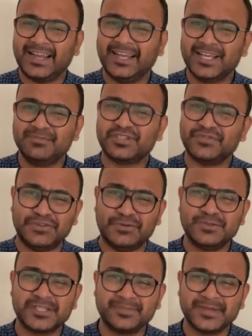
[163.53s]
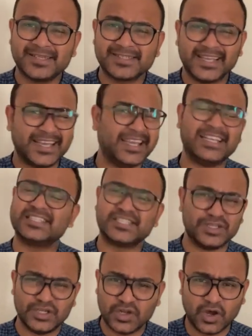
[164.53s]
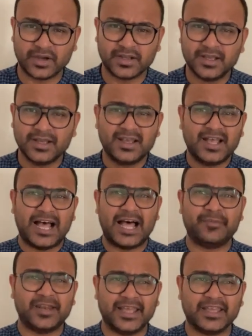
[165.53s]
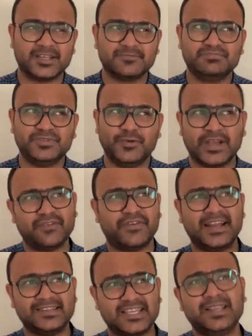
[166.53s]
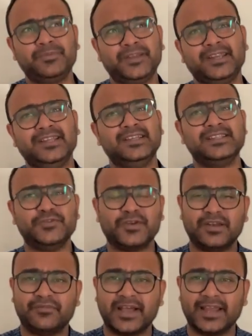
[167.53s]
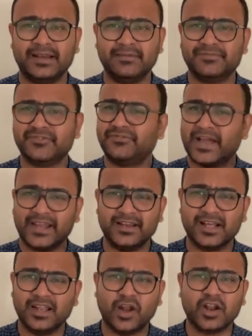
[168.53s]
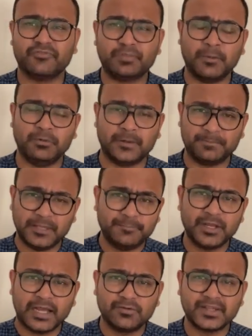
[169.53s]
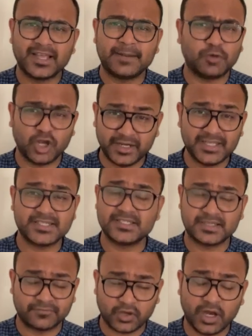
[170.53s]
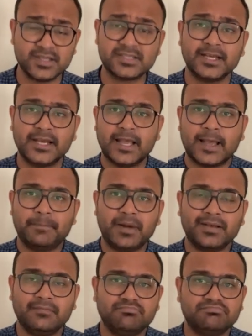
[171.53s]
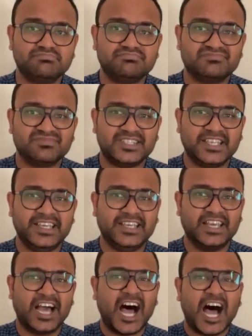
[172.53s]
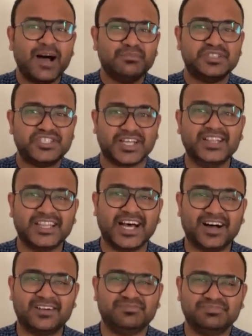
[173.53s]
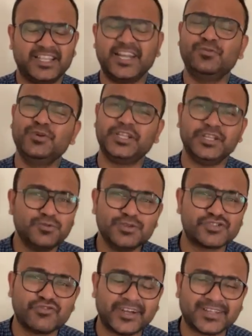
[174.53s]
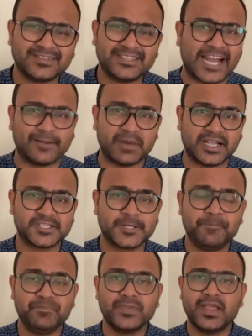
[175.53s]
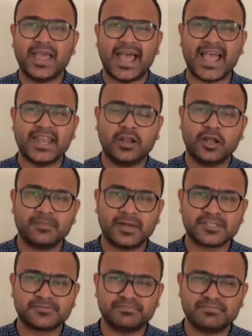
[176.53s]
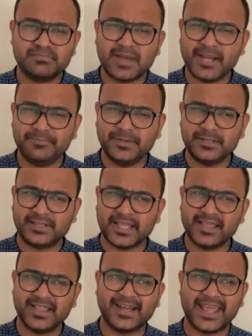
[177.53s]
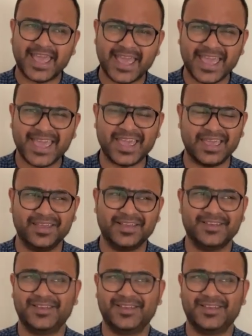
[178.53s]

in terms of user base, it's not. I mean, like, you can find celebrities, you can find a lot of popular people out there, politicians, of course, but the aam janta, they don't use Twitter that much. And Elon Musk might be thinking that, hey,